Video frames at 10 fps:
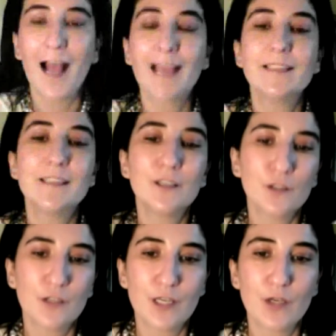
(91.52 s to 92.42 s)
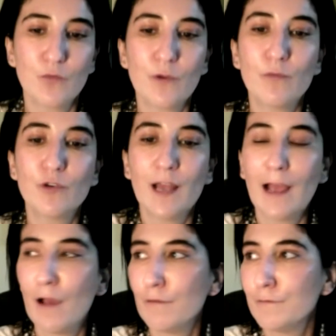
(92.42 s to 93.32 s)
Ideally, we would
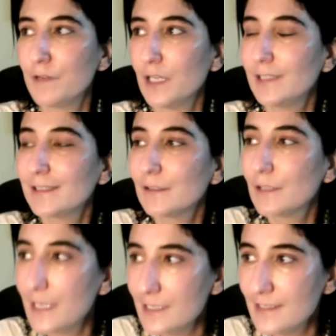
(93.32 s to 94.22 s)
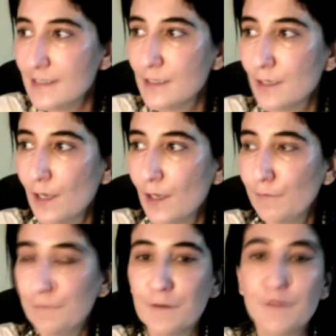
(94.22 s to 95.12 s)
have at least
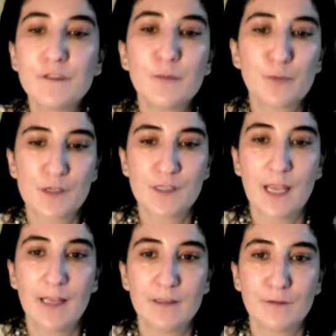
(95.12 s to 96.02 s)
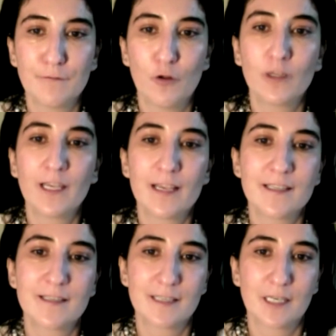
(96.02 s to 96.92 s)
50% of all
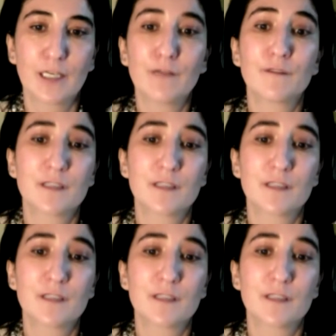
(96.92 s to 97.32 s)
cases in a given